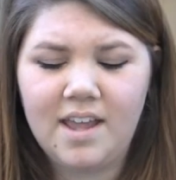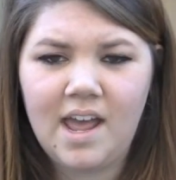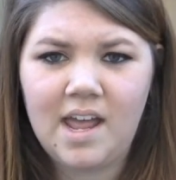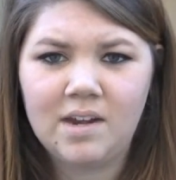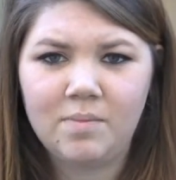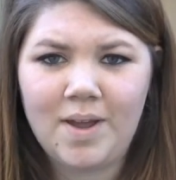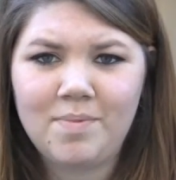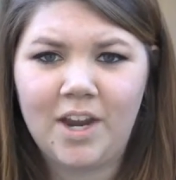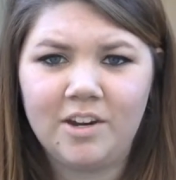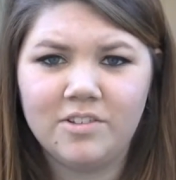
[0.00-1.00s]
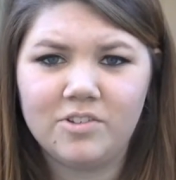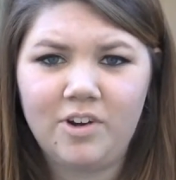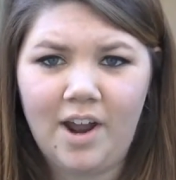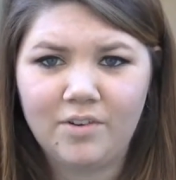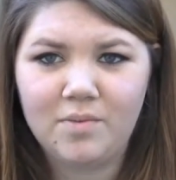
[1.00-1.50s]
and my parents
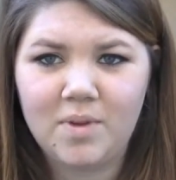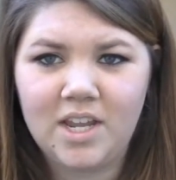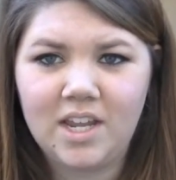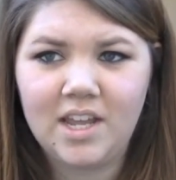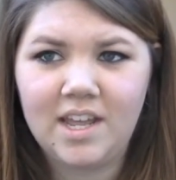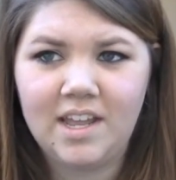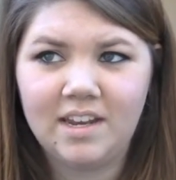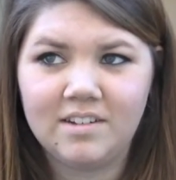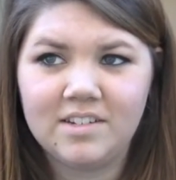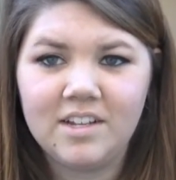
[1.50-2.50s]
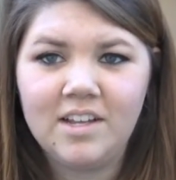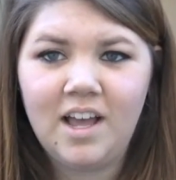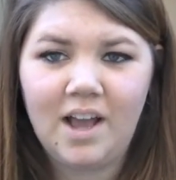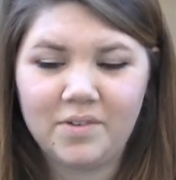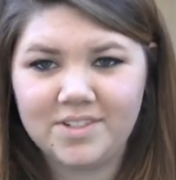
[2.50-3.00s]
grounded me, and
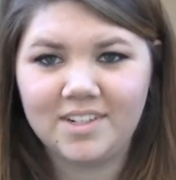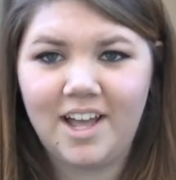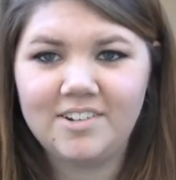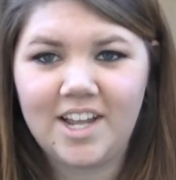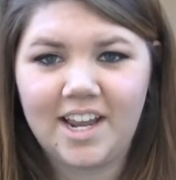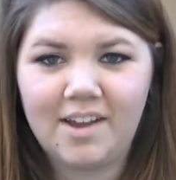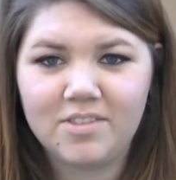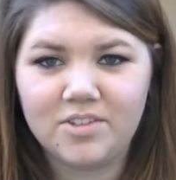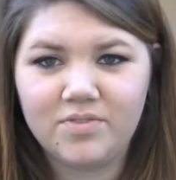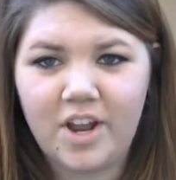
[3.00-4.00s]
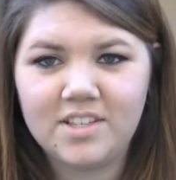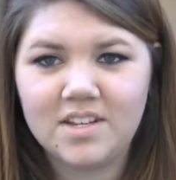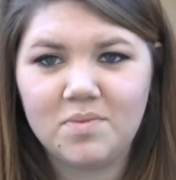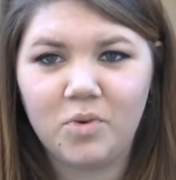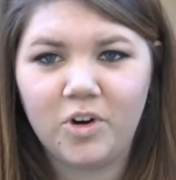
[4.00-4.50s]
I wasn't allowed to hang out with those friends
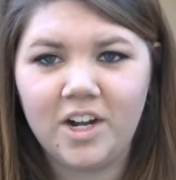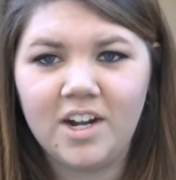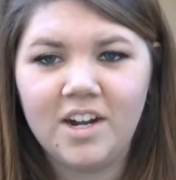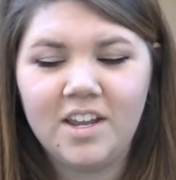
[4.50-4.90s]
anymore.